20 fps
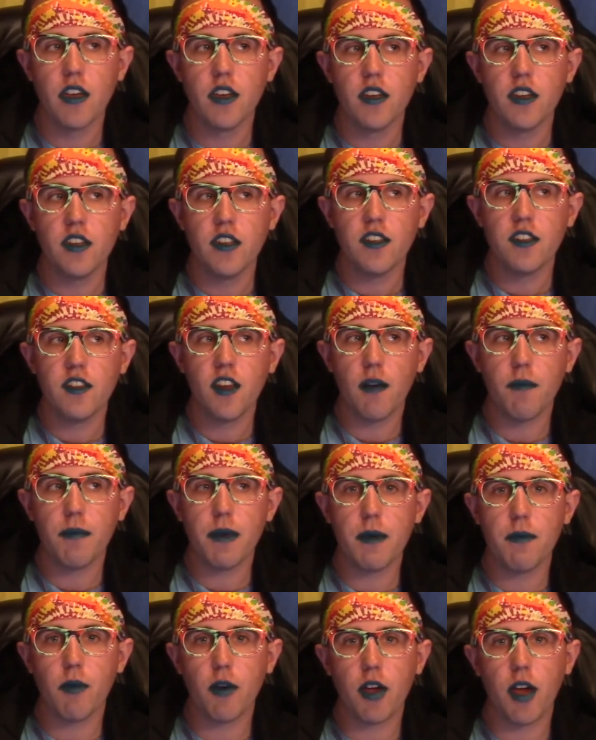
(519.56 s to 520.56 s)
some
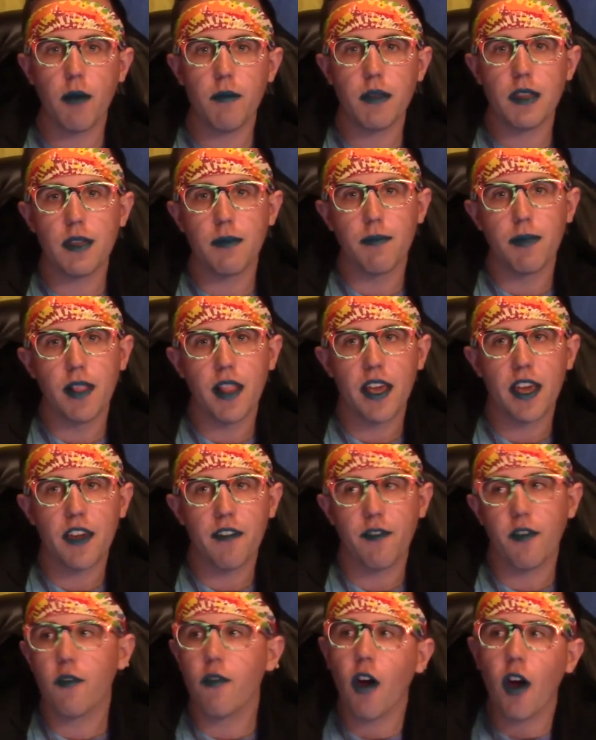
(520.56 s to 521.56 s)
people come into play.
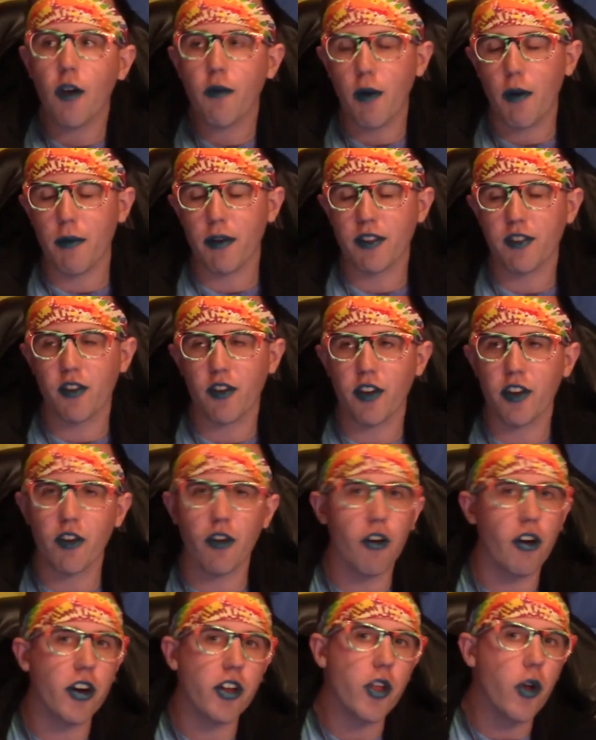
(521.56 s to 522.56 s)
If you've already read my story, you
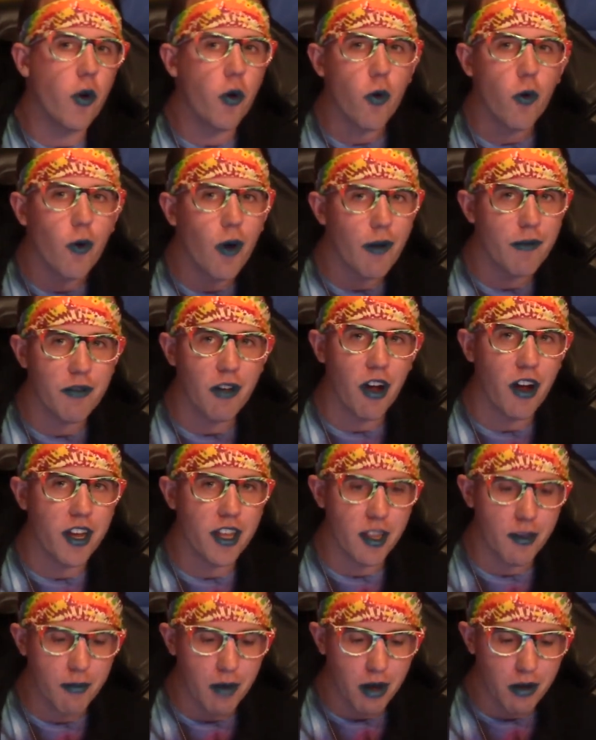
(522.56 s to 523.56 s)
already know who I'm
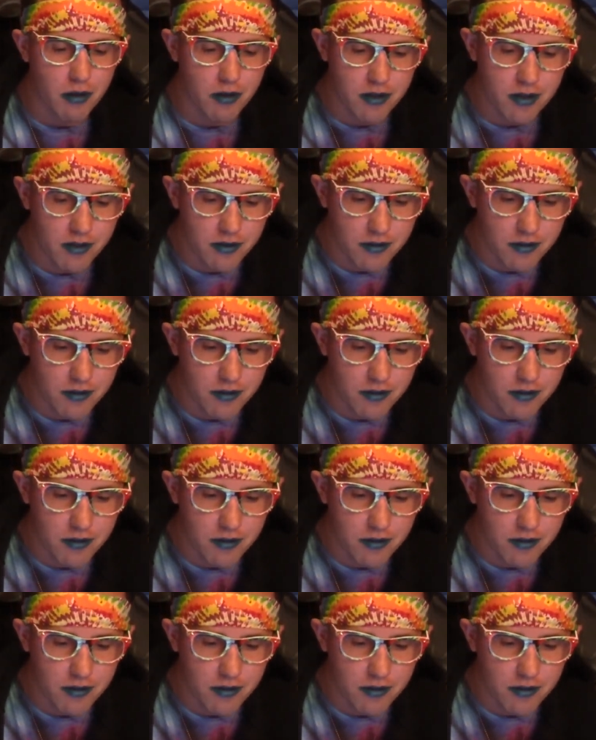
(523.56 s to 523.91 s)
talking about.